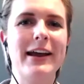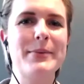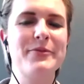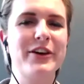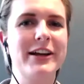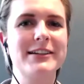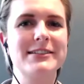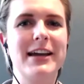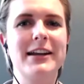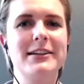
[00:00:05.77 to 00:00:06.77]
and I'm very
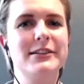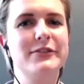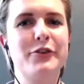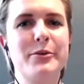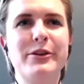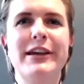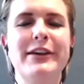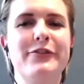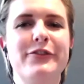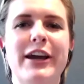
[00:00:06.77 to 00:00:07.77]
excited to
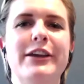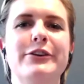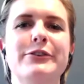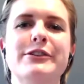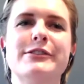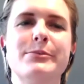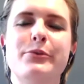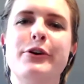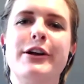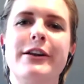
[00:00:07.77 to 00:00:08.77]
formally invite you to
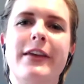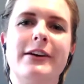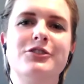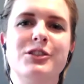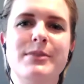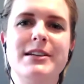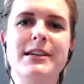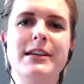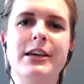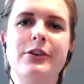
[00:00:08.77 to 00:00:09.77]
support the L G B
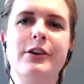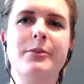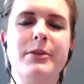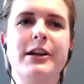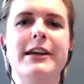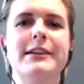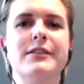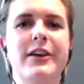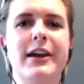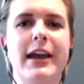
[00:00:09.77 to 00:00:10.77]
T Q
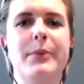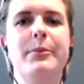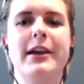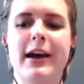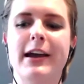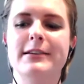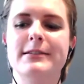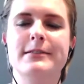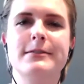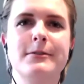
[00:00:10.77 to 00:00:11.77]
communities via A P
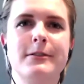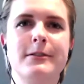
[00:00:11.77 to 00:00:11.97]
Is.